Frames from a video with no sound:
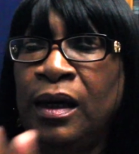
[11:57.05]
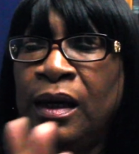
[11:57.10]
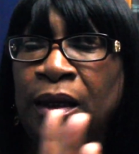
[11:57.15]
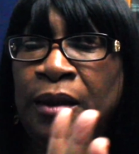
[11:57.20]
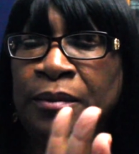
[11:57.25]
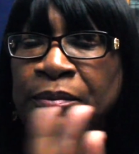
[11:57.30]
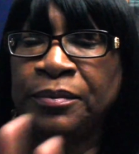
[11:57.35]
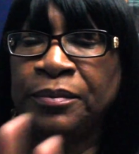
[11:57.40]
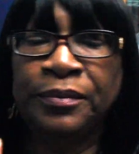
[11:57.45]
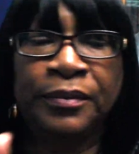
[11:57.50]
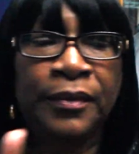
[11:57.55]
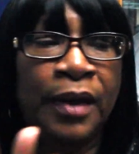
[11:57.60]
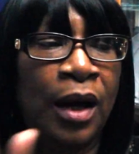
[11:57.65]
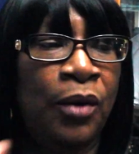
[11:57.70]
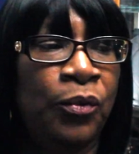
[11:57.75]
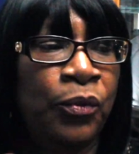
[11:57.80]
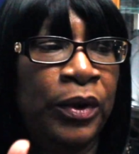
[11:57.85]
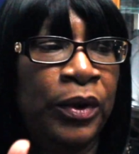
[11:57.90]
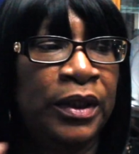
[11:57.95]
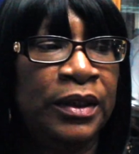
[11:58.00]
I
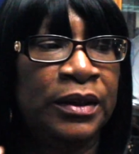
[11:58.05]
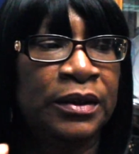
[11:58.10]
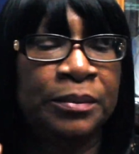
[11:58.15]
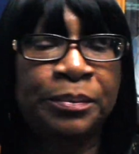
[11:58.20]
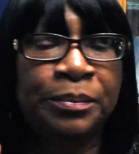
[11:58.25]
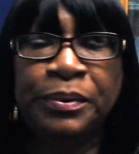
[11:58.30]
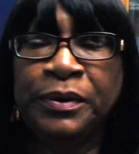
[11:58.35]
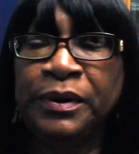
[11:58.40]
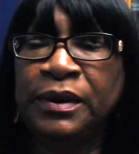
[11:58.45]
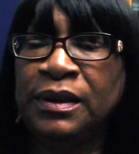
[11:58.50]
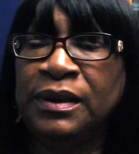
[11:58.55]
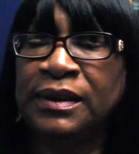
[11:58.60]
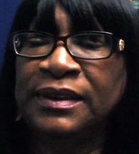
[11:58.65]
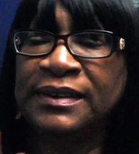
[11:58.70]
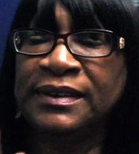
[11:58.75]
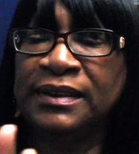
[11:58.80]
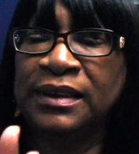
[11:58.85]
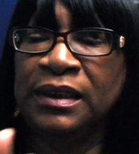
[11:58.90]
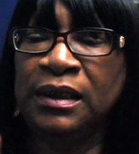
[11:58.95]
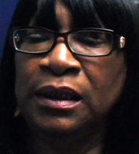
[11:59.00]
wanted to put
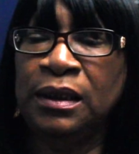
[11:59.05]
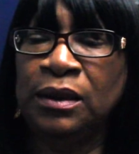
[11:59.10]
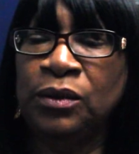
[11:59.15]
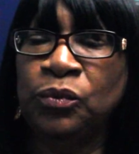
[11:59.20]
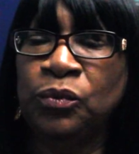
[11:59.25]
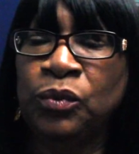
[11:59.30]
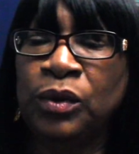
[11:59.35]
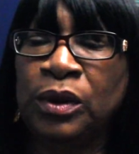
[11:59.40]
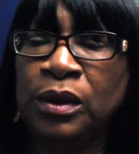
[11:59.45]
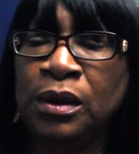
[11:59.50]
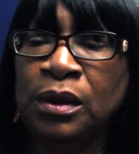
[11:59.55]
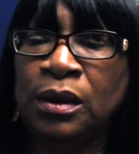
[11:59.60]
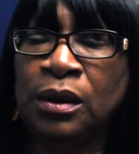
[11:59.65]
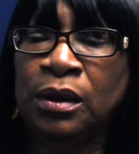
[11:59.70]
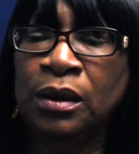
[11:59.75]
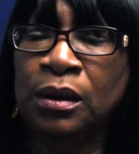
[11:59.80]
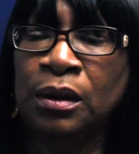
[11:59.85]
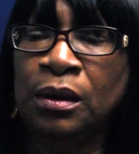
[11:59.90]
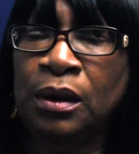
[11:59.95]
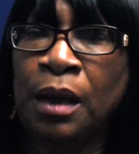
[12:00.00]
this in one of
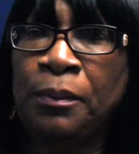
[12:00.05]
the